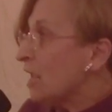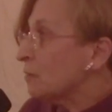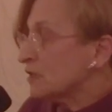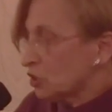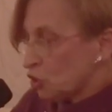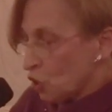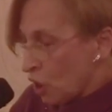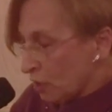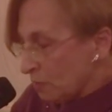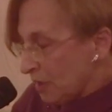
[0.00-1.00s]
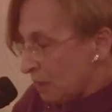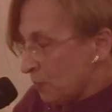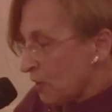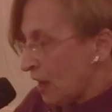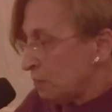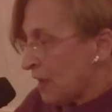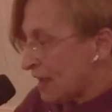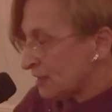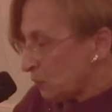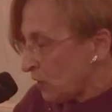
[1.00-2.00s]
He was a charter member and
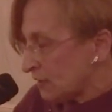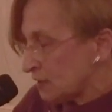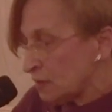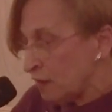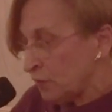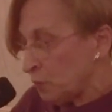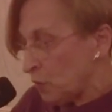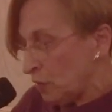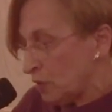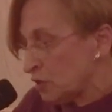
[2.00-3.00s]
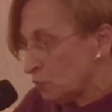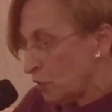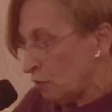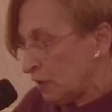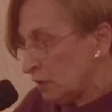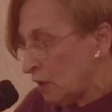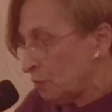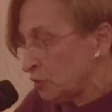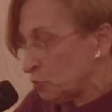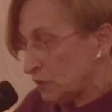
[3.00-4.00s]
past president of the Port Norris Rotary
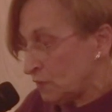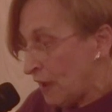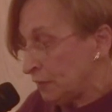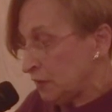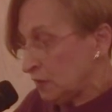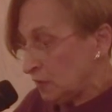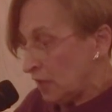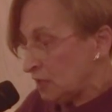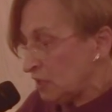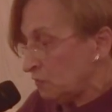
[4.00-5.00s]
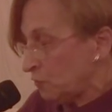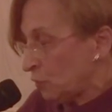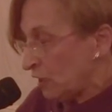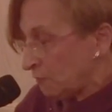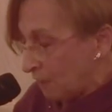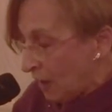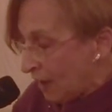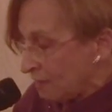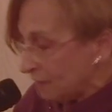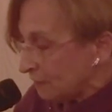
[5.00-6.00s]
Club, which was founded in
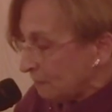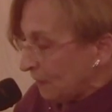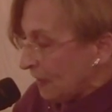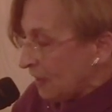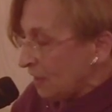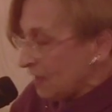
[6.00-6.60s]
1945.